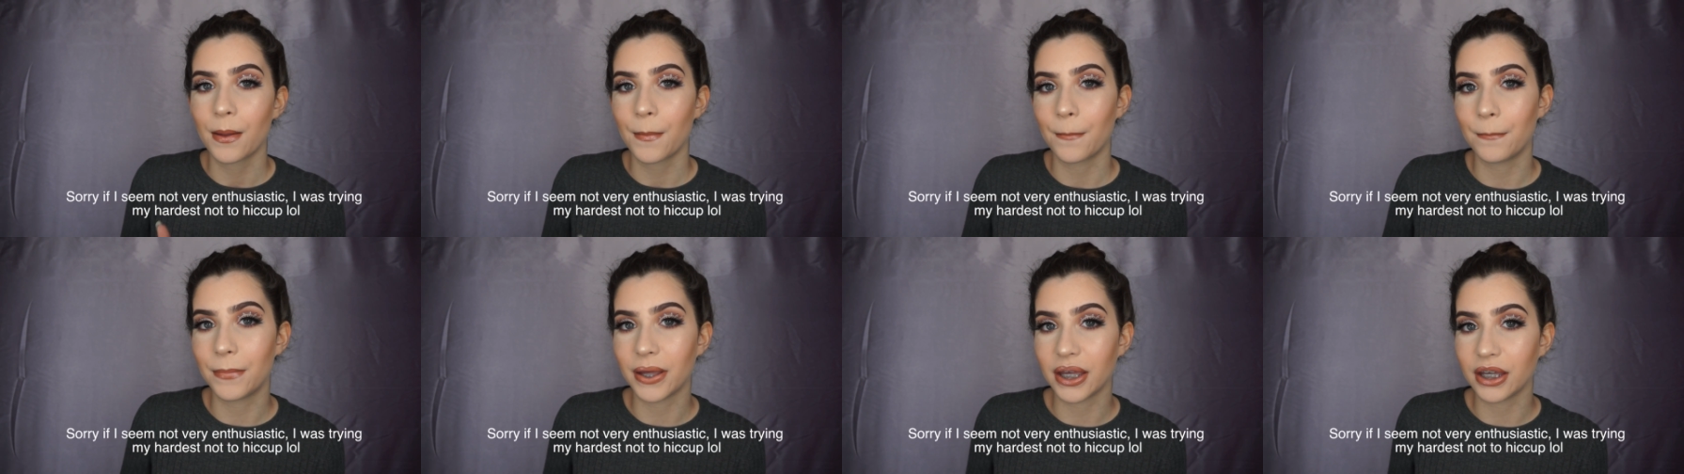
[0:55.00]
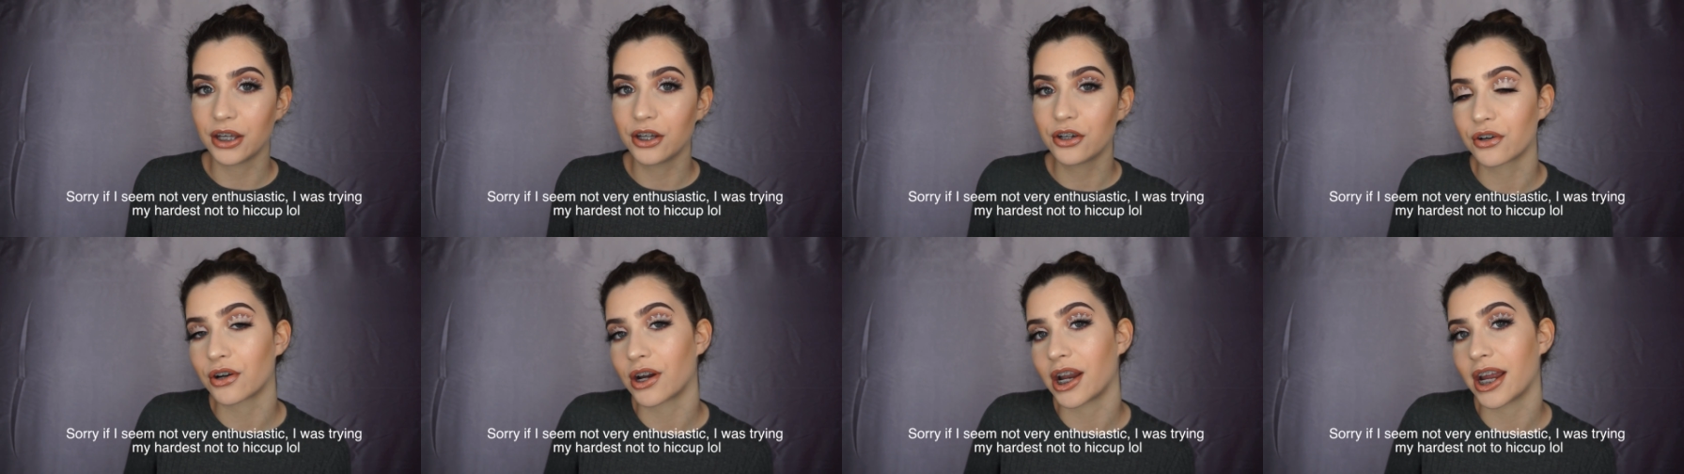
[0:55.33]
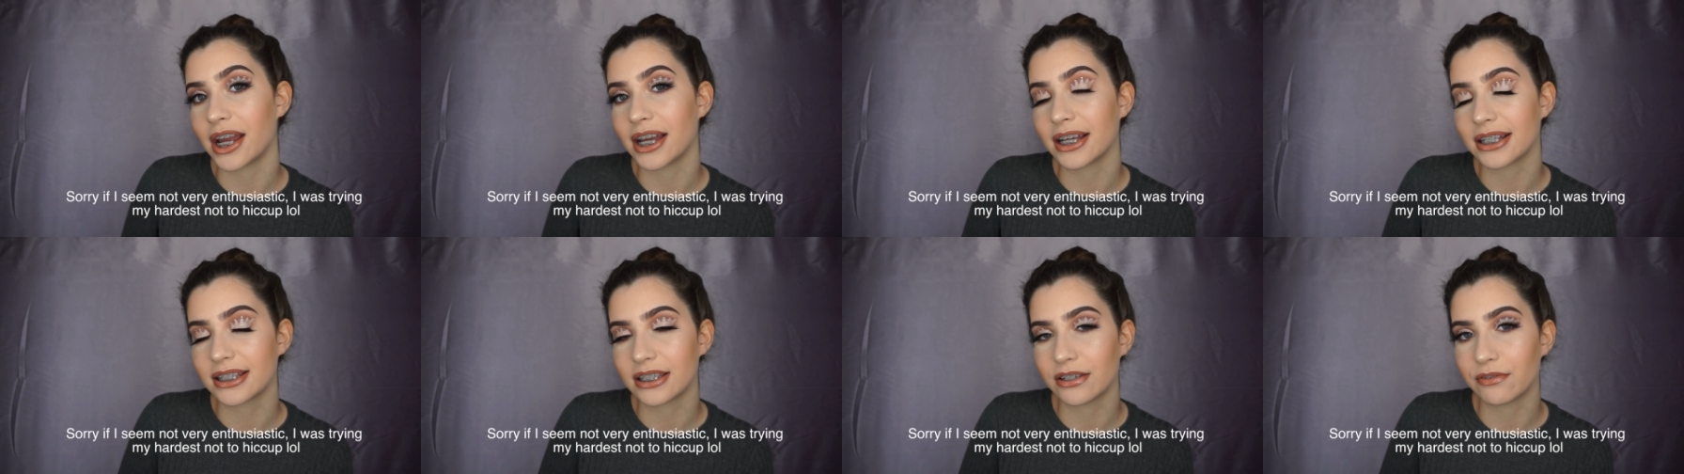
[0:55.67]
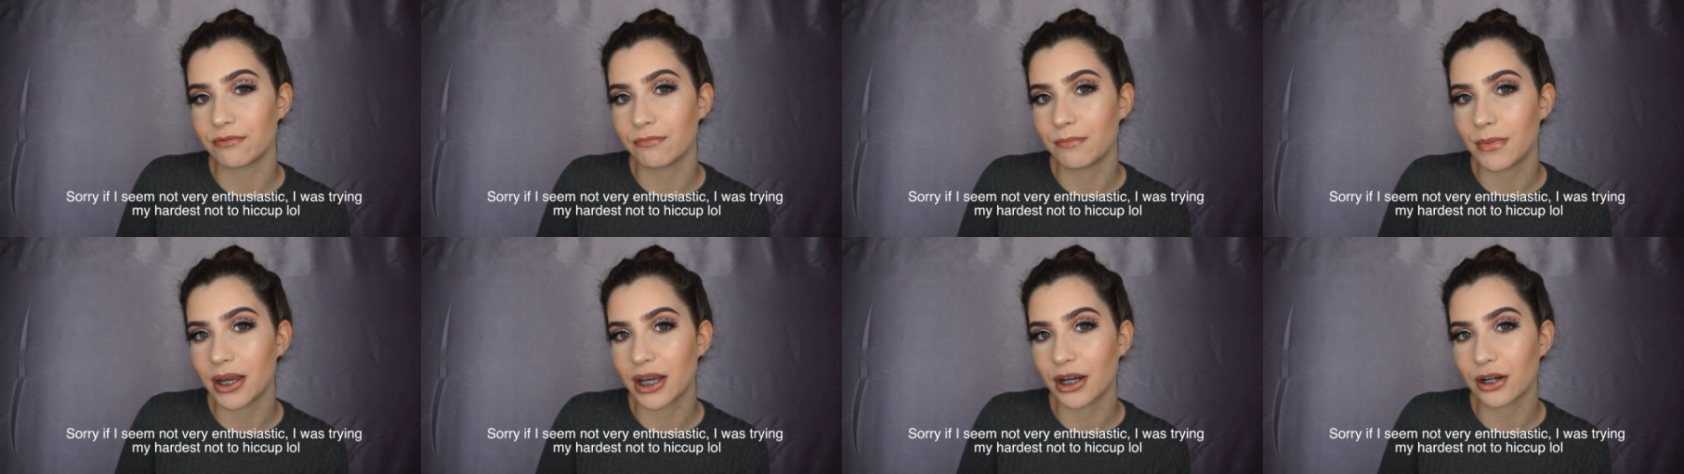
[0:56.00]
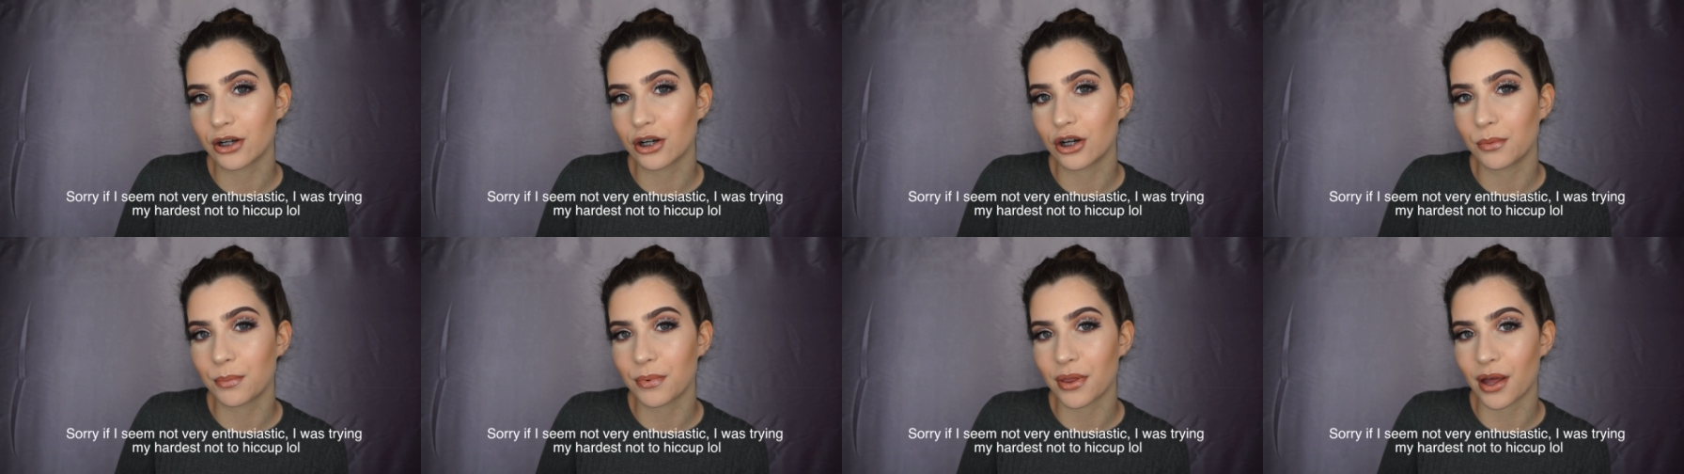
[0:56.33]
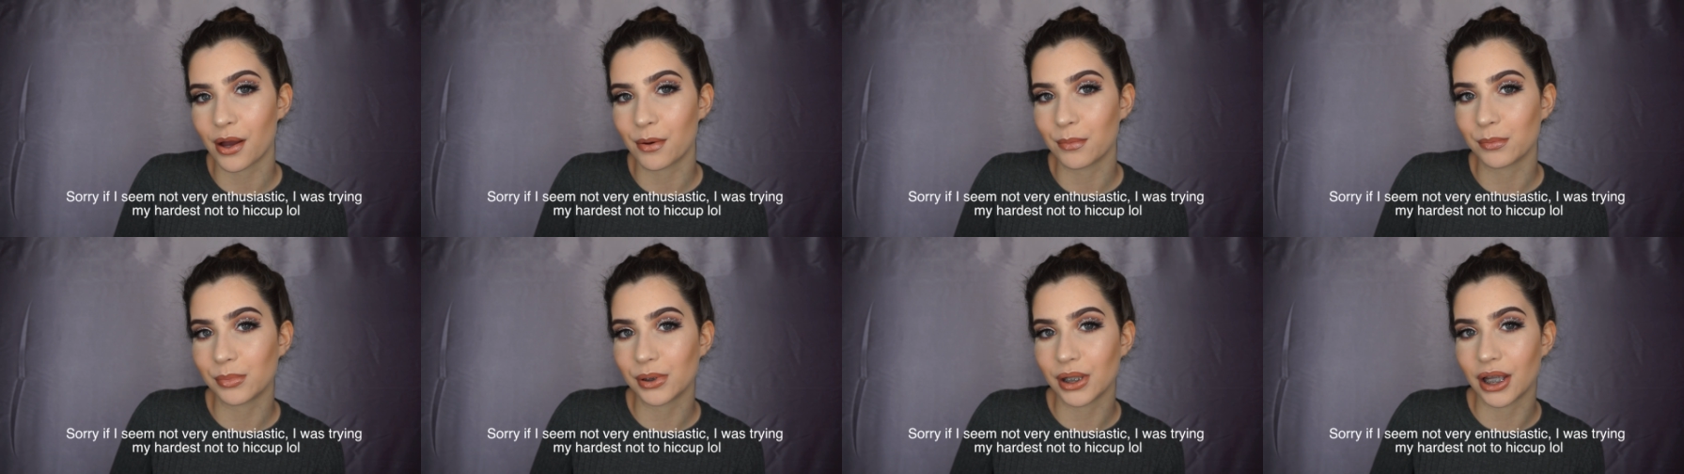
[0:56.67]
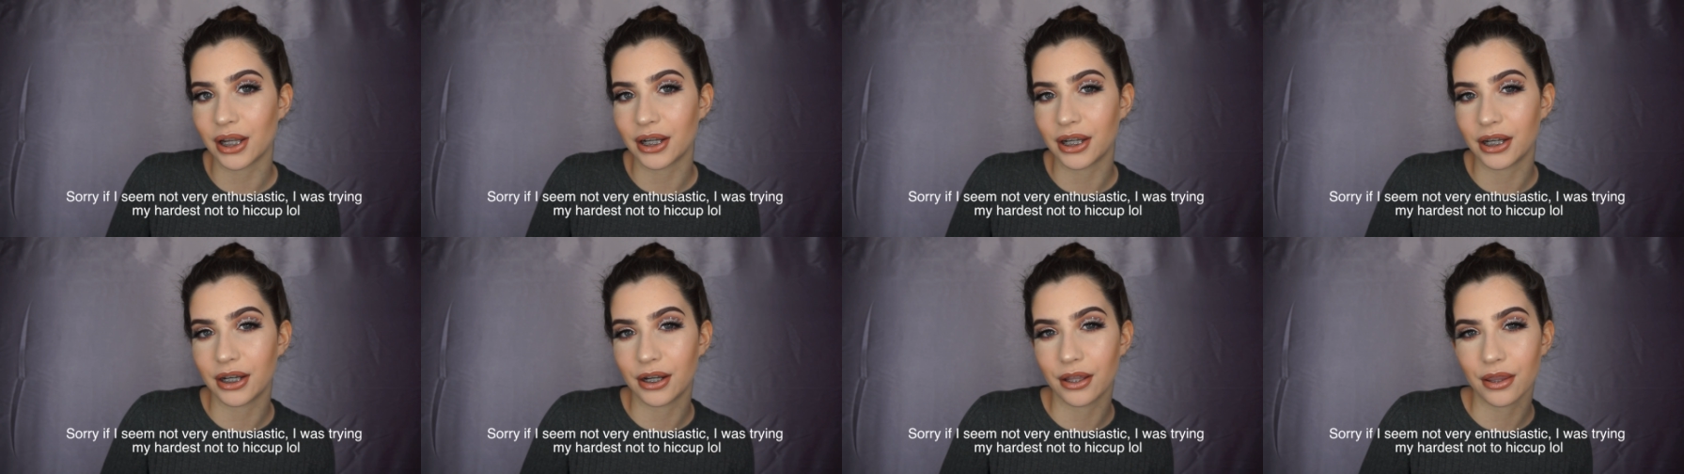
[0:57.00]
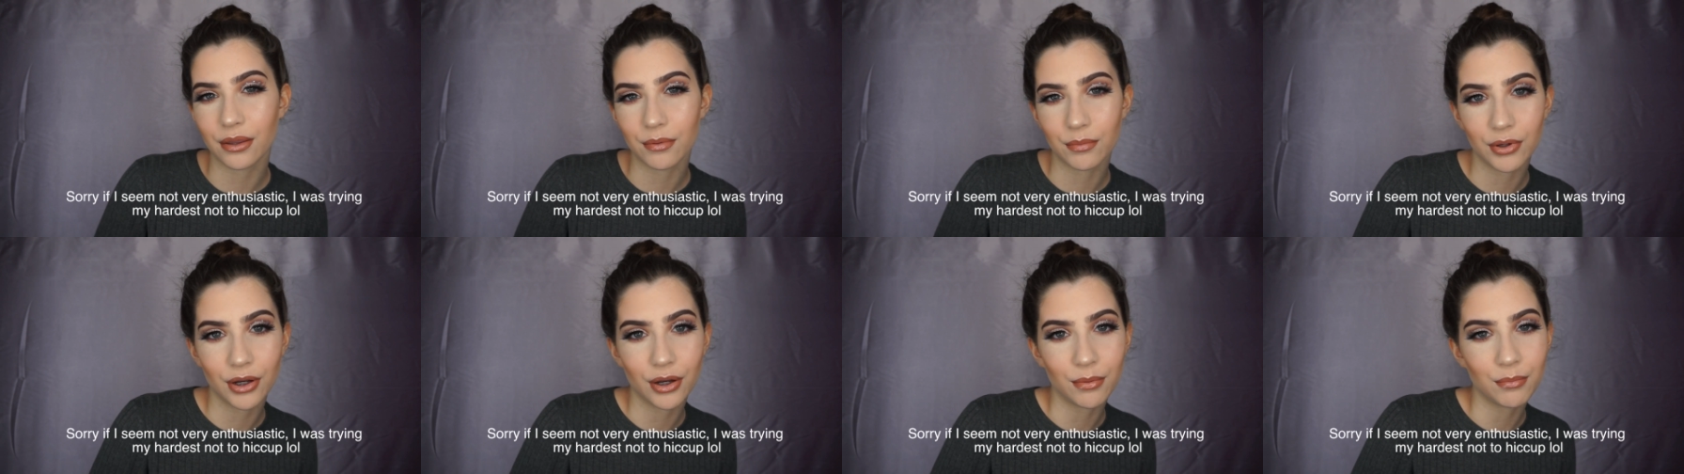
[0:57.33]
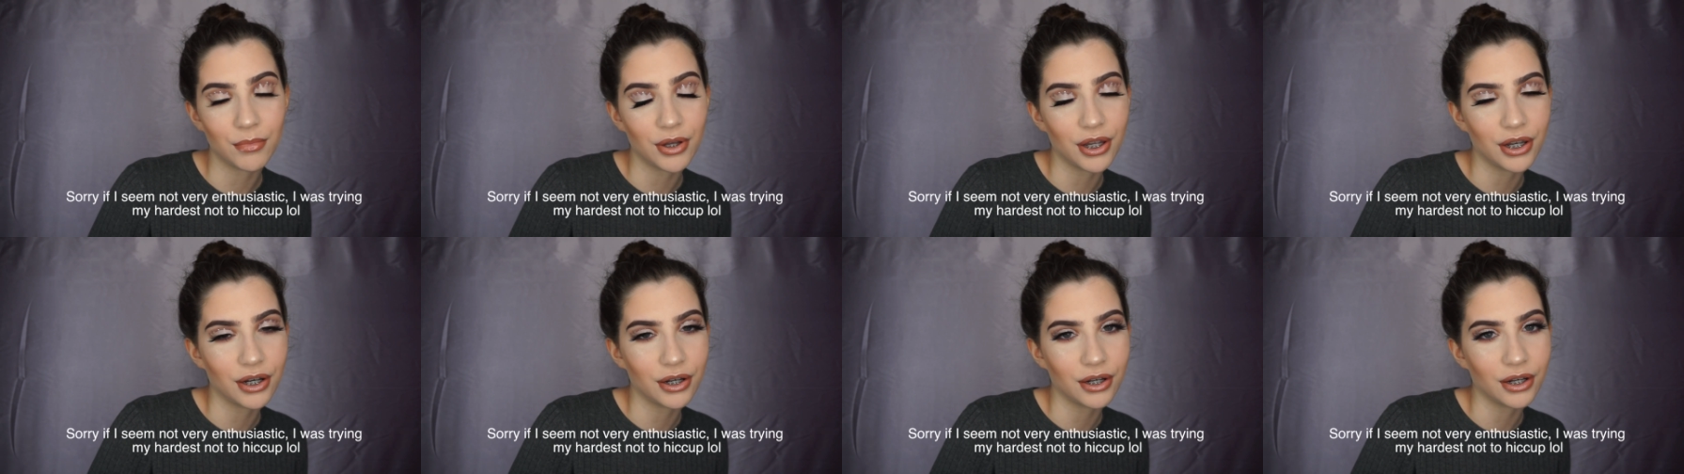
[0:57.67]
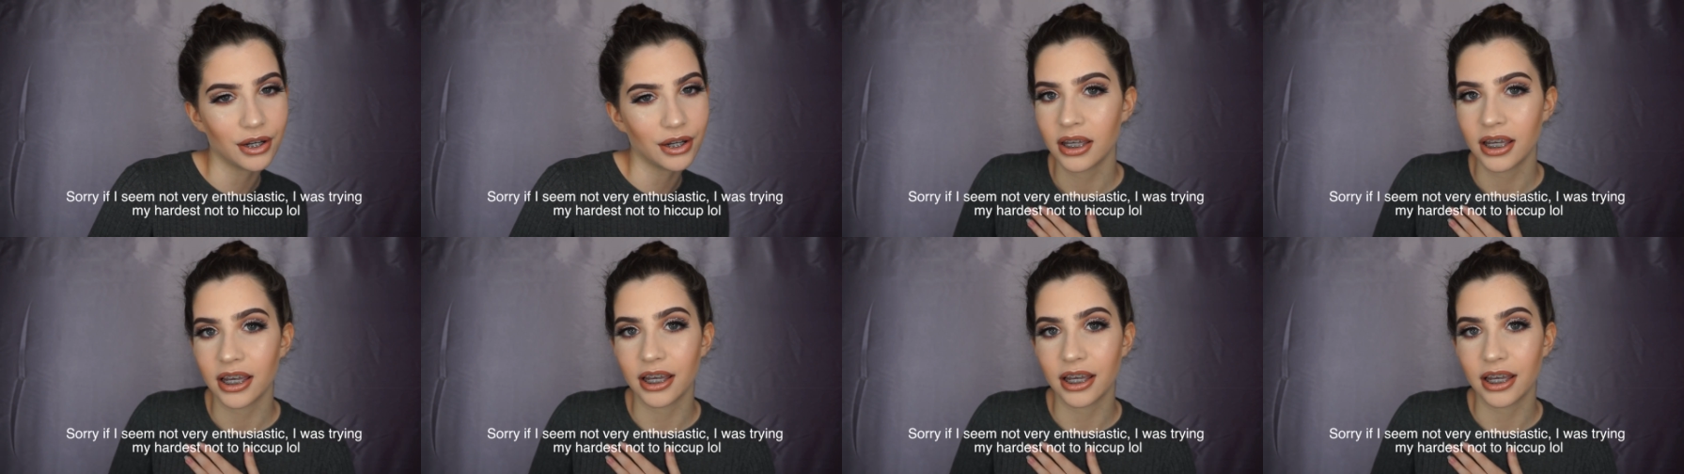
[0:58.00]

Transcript: big creative makeup that I'm planning at the moment,